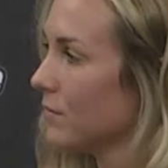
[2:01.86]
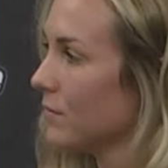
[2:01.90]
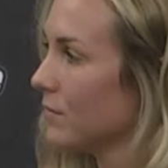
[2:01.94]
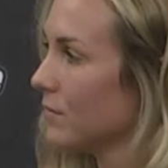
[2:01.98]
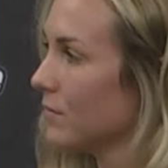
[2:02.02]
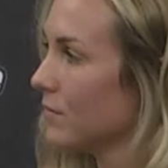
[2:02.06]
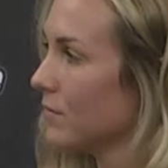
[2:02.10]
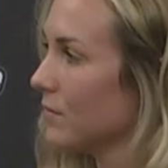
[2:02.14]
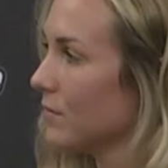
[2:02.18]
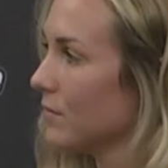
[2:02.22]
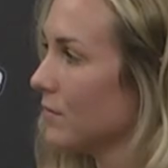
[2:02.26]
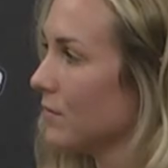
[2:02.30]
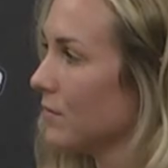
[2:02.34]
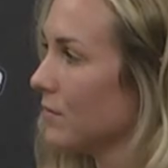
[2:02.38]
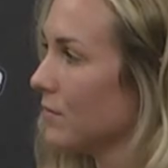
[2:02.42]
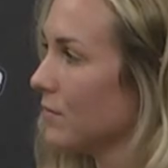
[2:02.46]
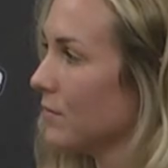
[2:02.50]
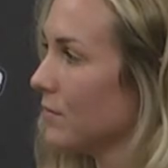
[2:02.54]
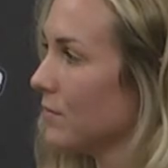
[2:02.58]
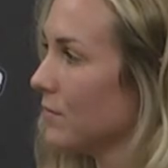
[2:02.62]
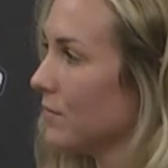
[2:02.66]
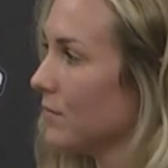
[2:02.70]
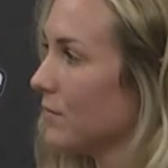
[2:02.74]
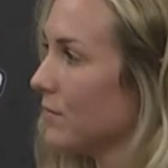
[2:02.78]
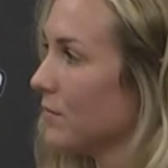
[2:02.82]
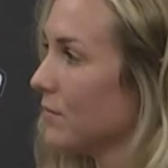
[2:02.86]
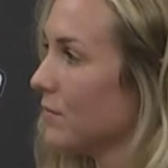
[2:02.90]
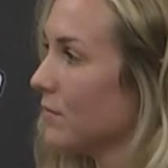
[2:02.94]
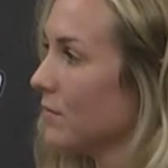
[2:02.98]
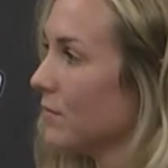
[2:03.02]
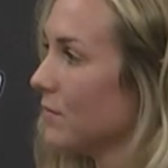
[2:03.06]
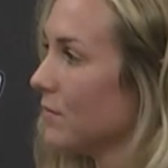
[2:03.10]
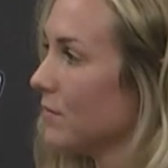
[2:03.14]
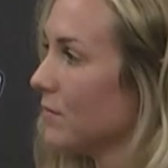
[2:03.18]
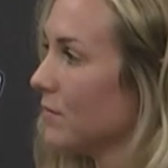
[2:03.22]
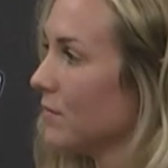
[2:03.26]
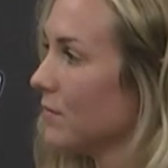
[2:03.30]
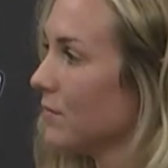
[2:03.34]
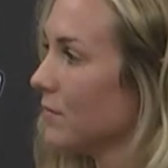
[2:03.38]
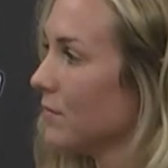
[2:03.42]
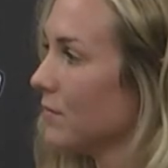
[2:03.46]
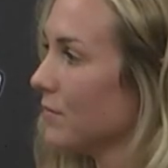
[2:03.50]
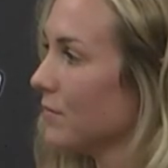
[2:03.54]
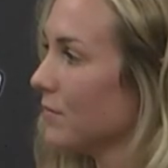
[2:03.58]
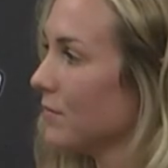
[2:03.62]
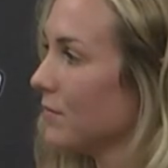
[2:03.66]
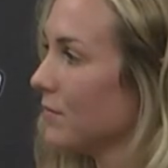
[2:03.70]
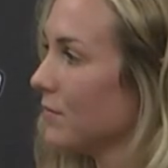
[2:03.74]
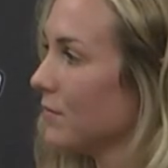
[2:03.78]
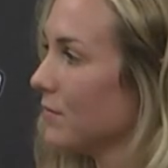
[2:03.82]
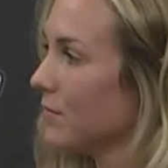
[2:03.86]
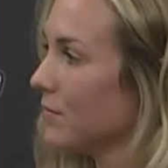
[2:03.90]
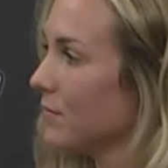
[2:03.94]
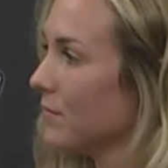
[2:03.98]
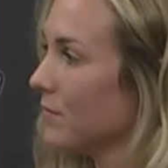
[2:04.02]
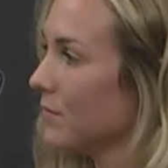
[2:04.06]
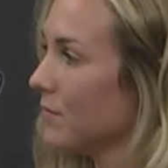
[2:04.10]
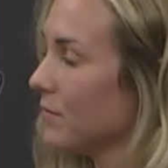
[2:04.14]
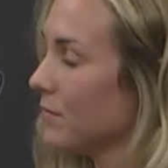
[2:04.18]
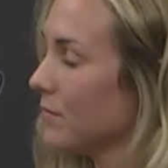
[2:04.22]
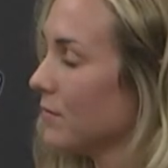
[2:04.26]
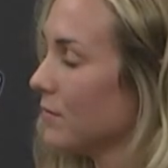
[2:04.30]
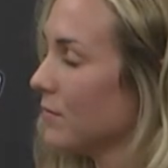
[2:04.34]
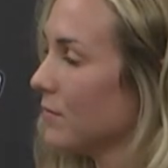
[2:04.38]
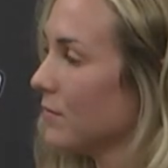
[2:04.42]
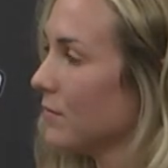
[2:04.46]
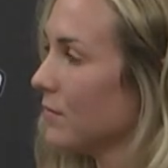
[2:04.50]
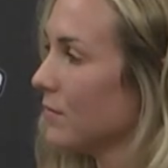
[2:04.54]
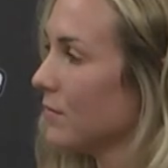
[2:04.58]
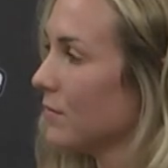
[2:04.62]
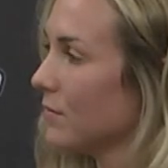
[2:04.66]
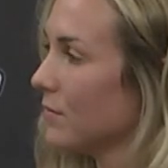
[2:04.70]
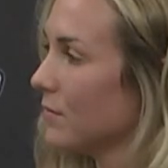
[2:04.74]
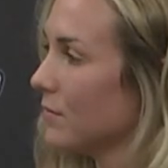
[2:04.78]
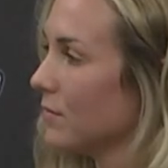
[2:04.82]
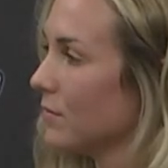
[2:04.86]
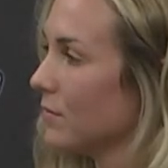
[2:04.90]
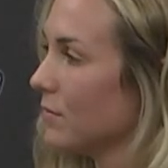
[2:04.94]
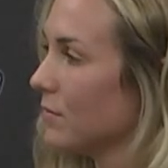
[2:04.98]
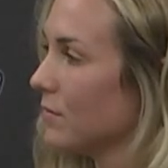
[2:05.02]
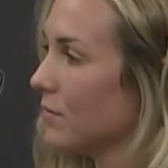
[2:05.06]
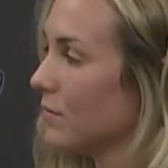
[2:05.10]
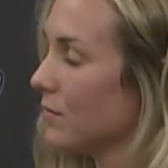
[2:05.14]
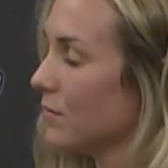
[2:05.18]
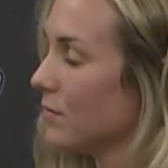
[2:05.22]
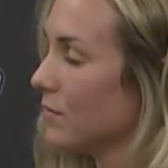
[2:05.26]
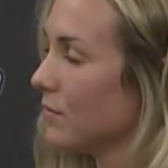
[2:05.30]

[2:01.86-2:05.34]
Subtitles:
[no speech]